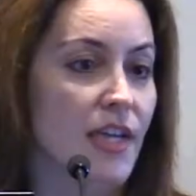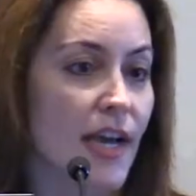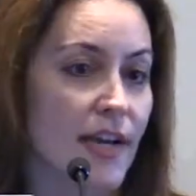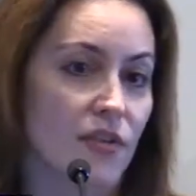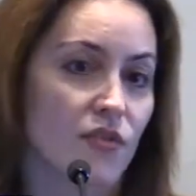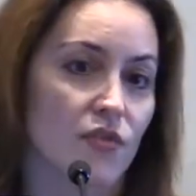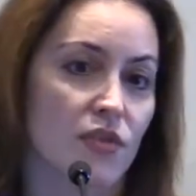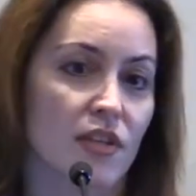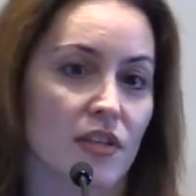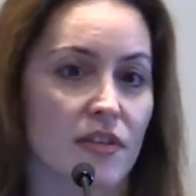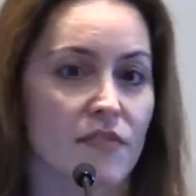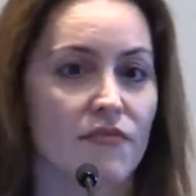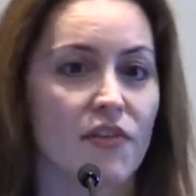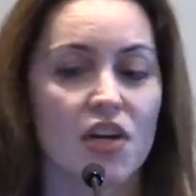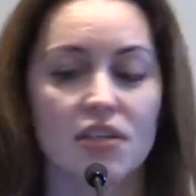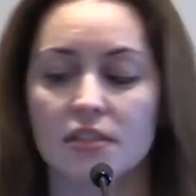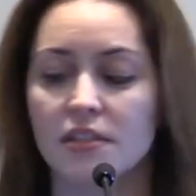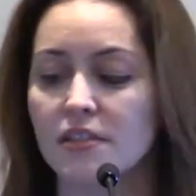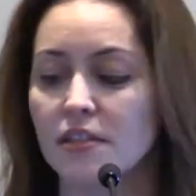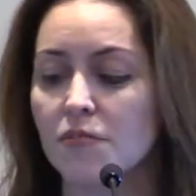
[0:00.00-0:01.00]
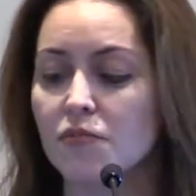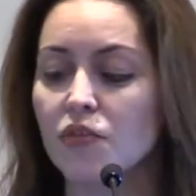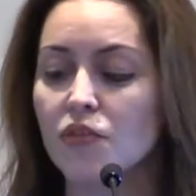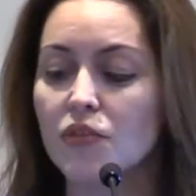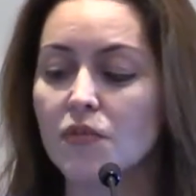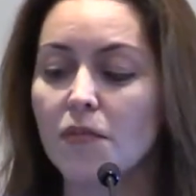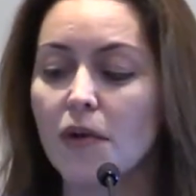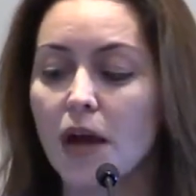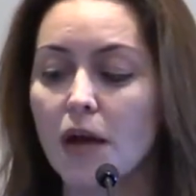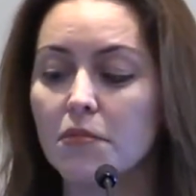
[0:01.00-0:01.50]
a diagnosis of autism. So
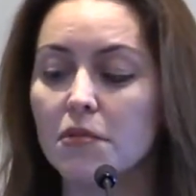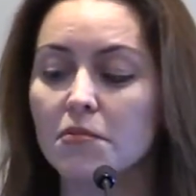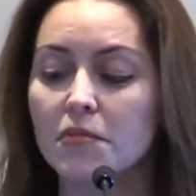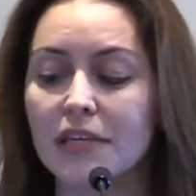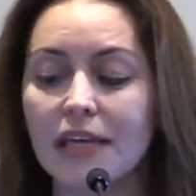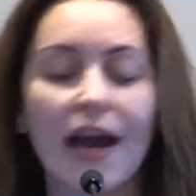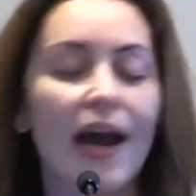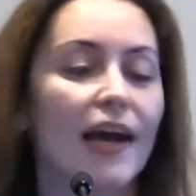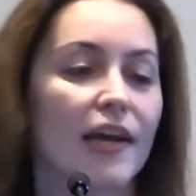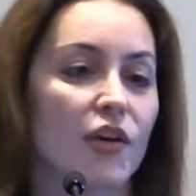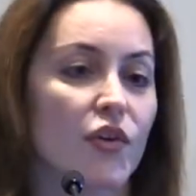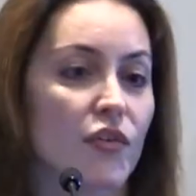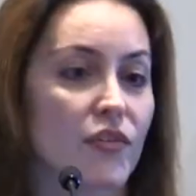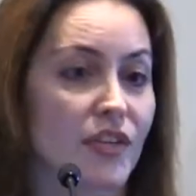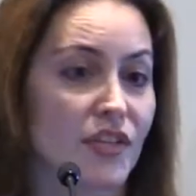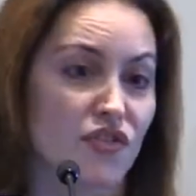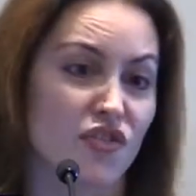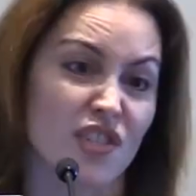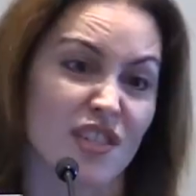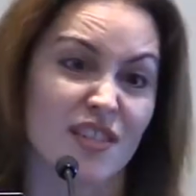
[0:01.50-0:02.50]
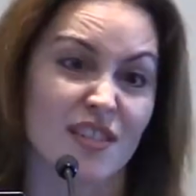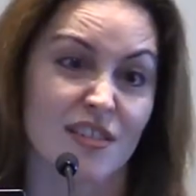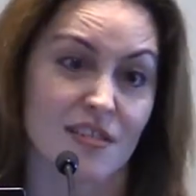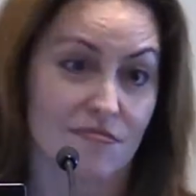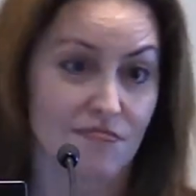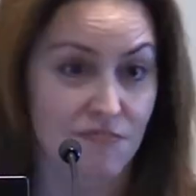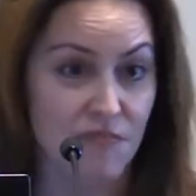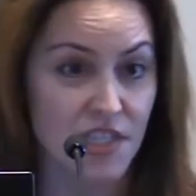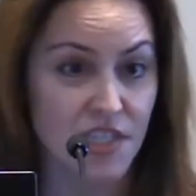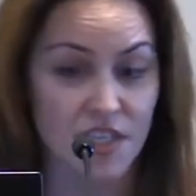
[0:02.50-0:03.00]
it's probably higher than
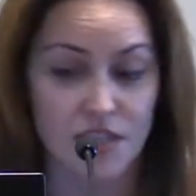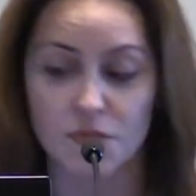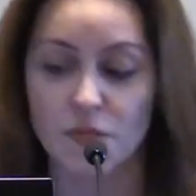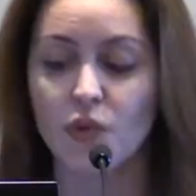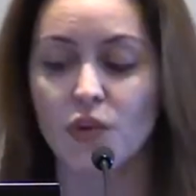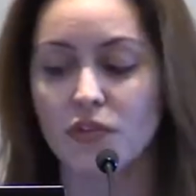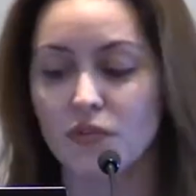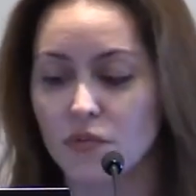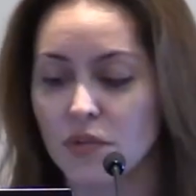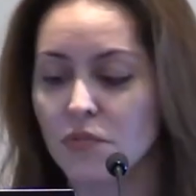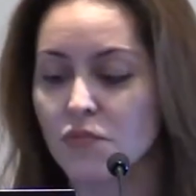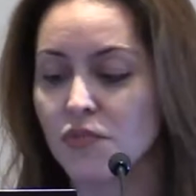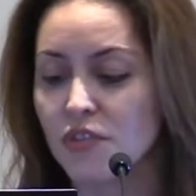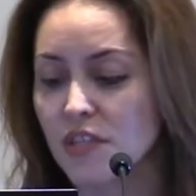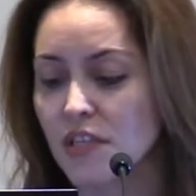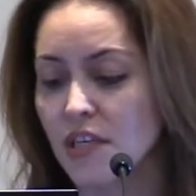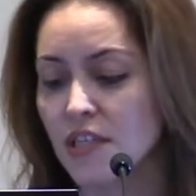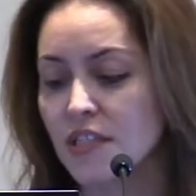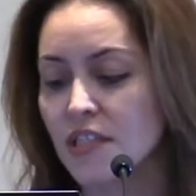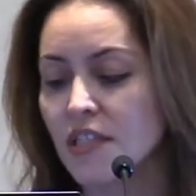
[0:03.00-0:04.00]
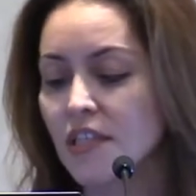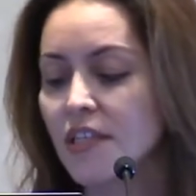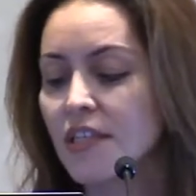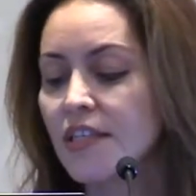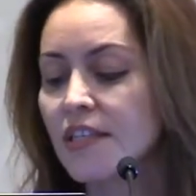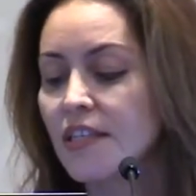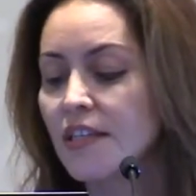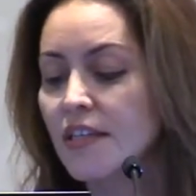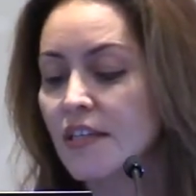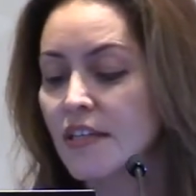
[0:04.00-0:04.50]
just 6.3%.
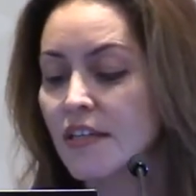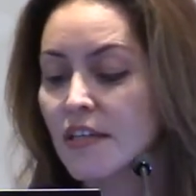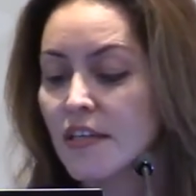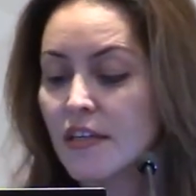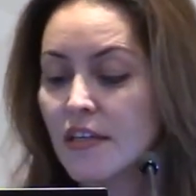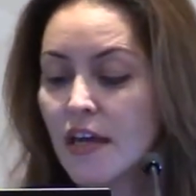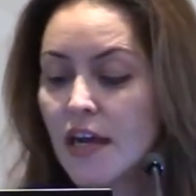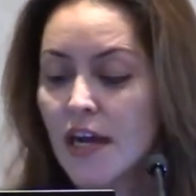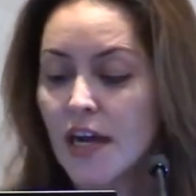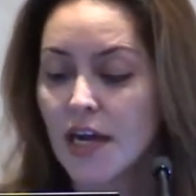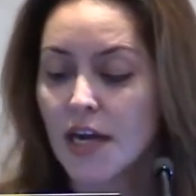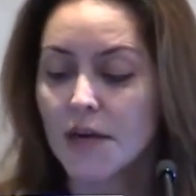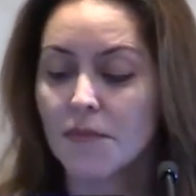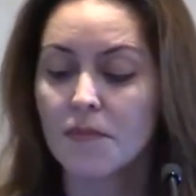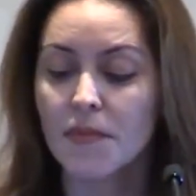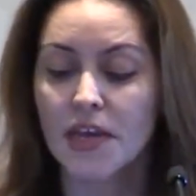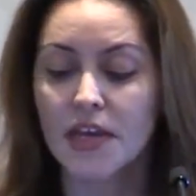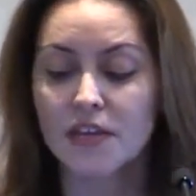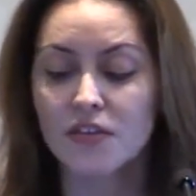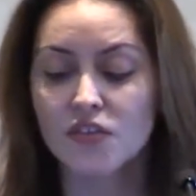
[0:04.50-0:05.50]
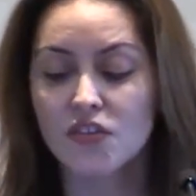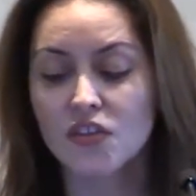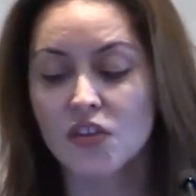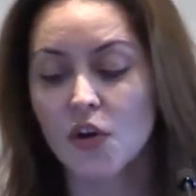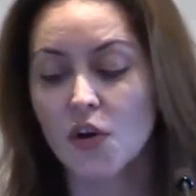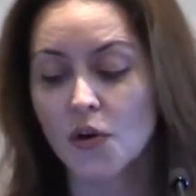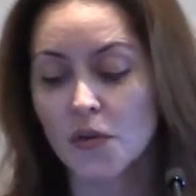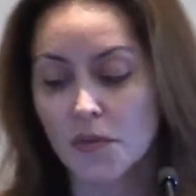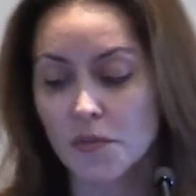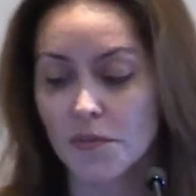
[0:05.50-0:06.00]
And
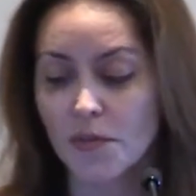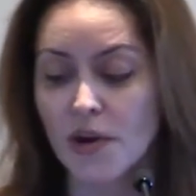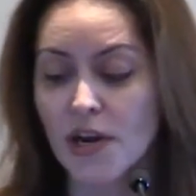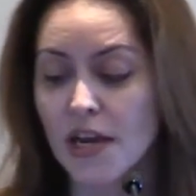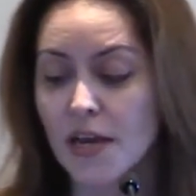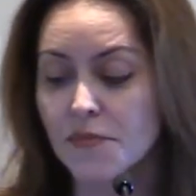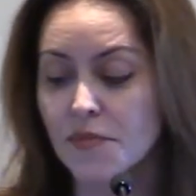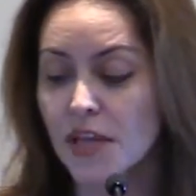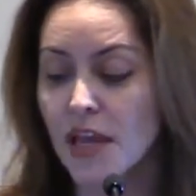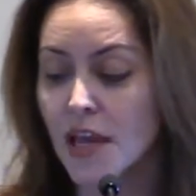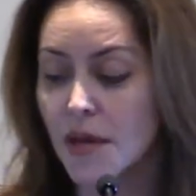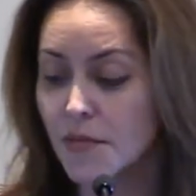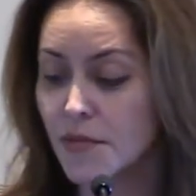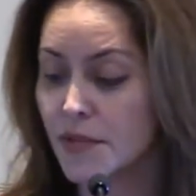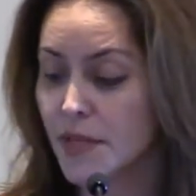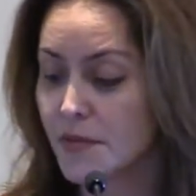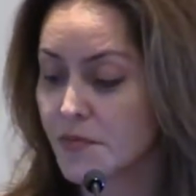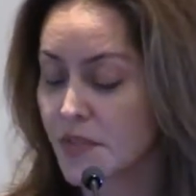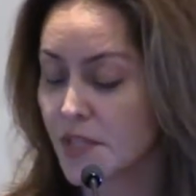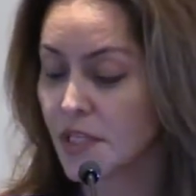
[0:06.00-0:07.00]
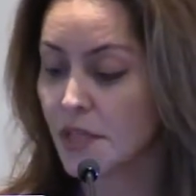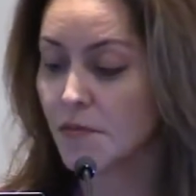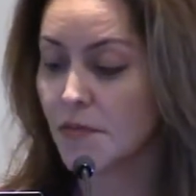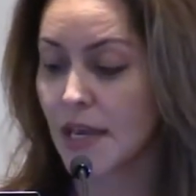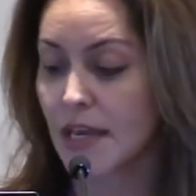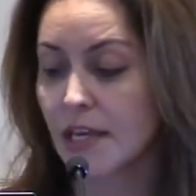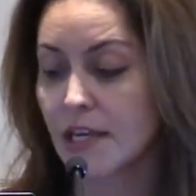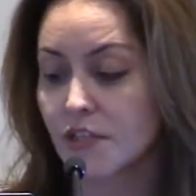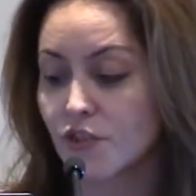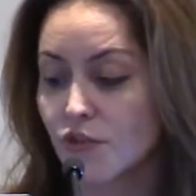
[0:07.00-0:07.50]
so perhaps epilepsy
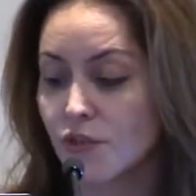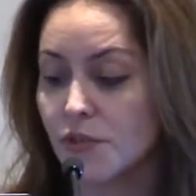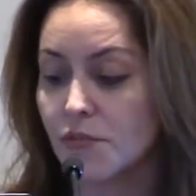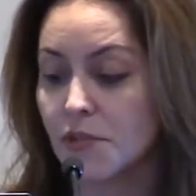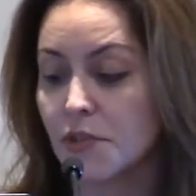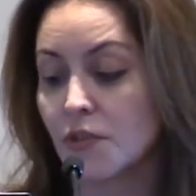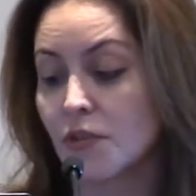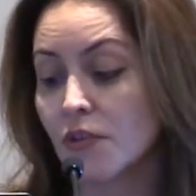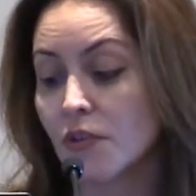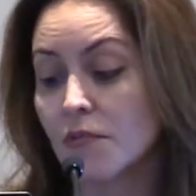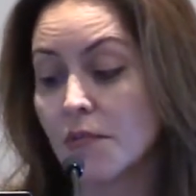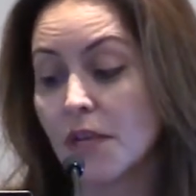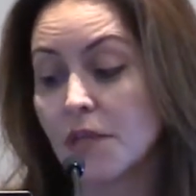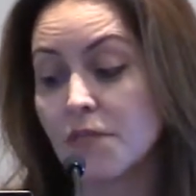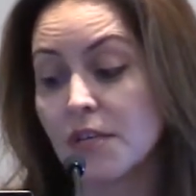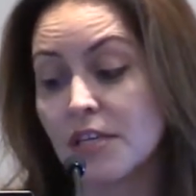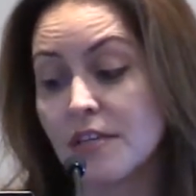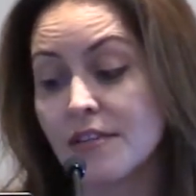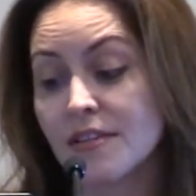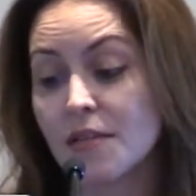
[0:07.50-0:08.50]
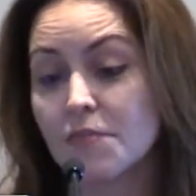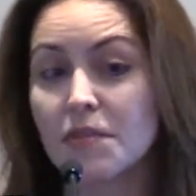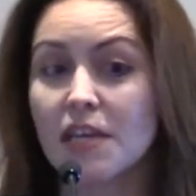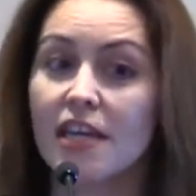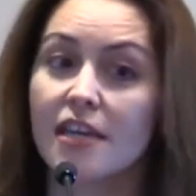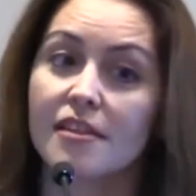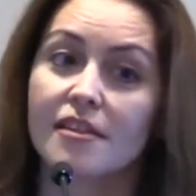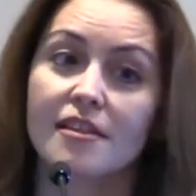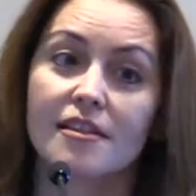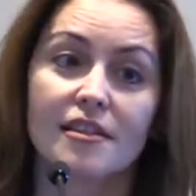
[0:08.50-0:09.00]
may contribute, or maybe in some
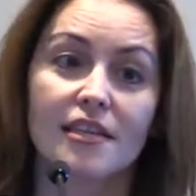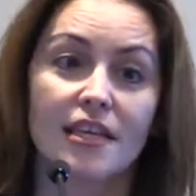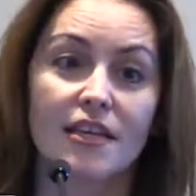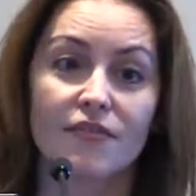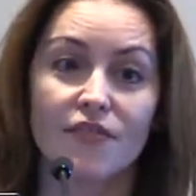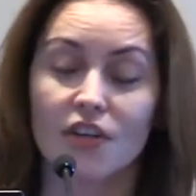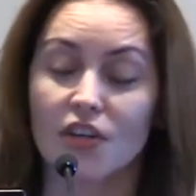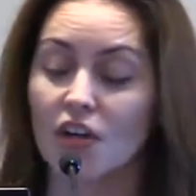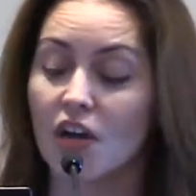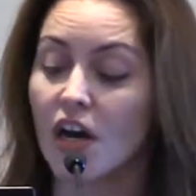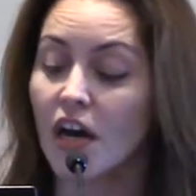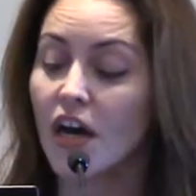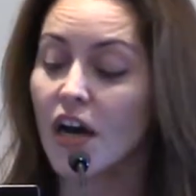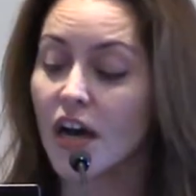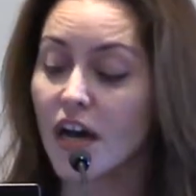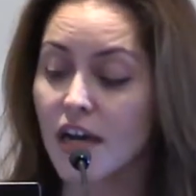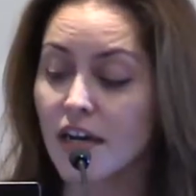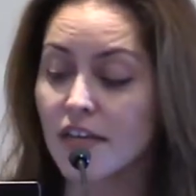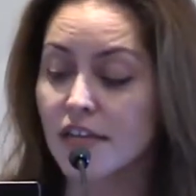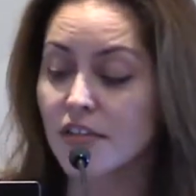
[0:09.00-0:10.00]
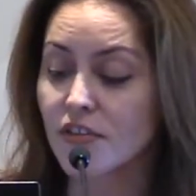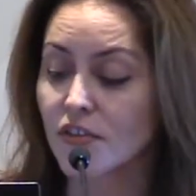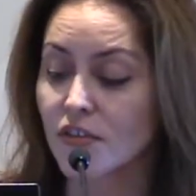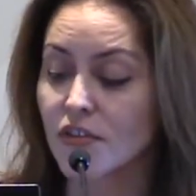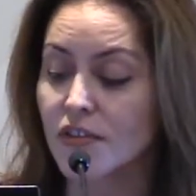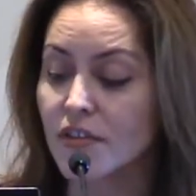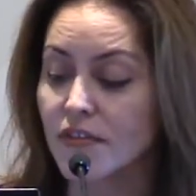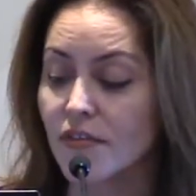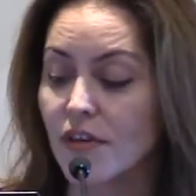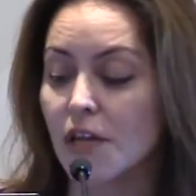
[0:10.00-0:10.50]
cases even cause,
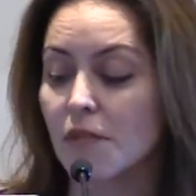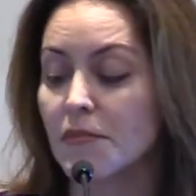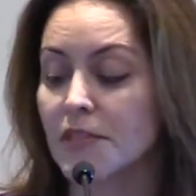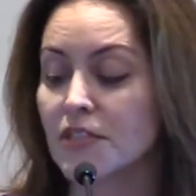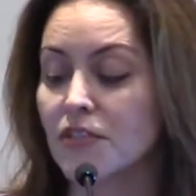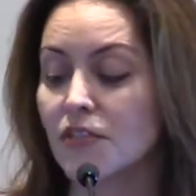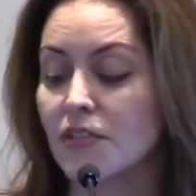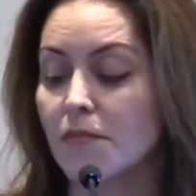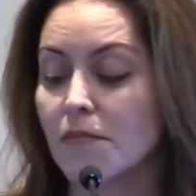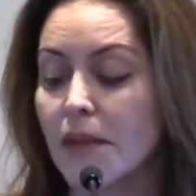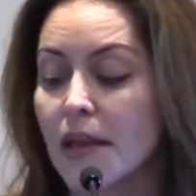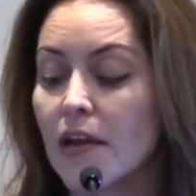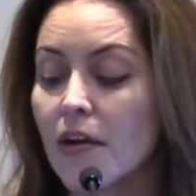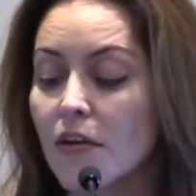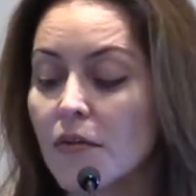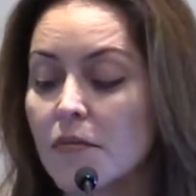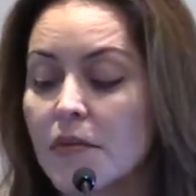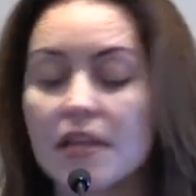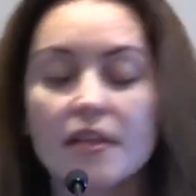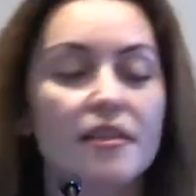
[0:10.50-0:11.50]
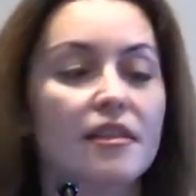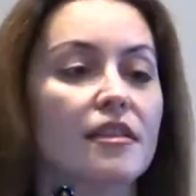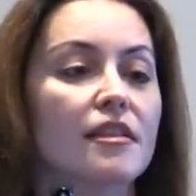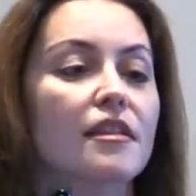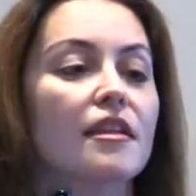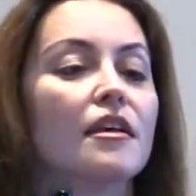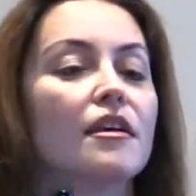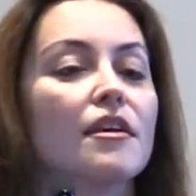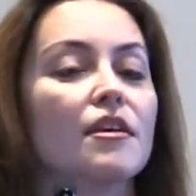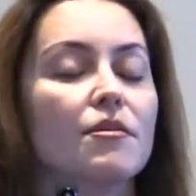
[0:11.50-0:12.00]
certain developmental
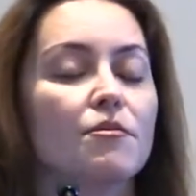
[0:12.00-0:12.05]
impairments